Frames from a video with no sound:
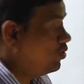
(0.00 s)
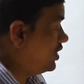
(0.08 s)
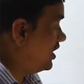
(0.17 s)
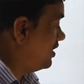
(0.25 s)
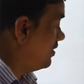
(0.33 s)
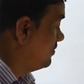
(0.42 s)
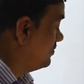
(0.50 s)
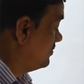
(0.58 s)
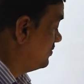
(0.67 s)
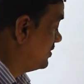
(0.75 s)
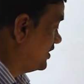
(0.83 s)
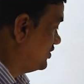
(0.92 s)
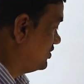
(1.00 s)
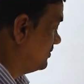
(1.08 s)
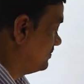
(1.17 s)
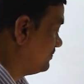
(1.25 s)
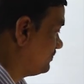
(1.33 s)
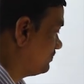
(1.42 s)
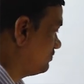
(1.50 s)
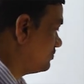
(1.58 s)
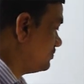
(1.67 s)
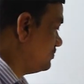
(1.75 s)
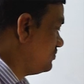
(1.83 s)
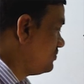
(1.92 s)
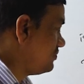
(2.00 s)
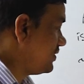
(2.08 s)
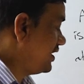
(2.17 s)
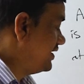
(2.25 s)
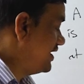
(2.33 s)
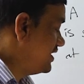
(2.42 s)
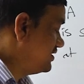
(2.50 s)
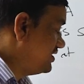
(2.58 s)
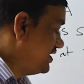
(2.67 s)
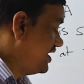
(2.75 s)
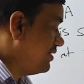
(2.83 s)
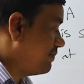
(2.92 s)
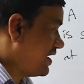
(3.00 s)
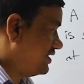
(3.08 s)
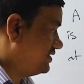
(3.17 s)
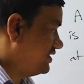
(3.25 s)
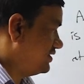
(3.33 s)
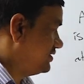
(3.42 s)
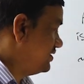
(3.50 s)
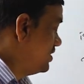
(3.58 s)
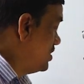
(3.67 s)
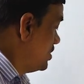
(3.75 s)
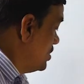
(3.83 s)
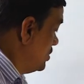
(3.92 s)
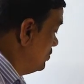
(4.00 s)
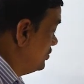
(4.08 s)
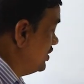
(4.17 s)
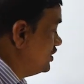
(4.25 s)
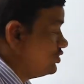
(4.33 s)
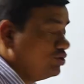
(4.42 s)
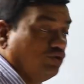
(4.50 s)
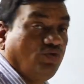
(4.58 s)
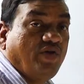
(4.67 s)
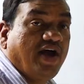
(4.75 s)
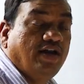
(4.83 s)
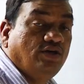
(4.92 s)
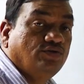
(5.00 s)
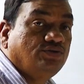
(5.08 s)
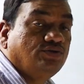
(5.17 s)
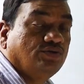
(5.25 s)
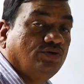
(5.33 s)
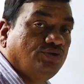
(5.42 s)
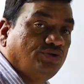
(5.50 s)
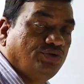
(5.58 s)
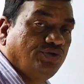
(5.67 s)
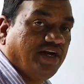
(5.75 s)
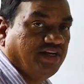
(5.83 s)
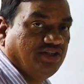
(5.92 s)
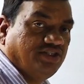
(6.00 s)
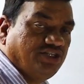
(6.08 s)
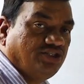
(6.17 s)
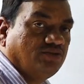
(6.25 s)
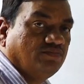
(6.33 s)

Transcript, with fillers: Okay, now right, h here minus h. These two values should exist,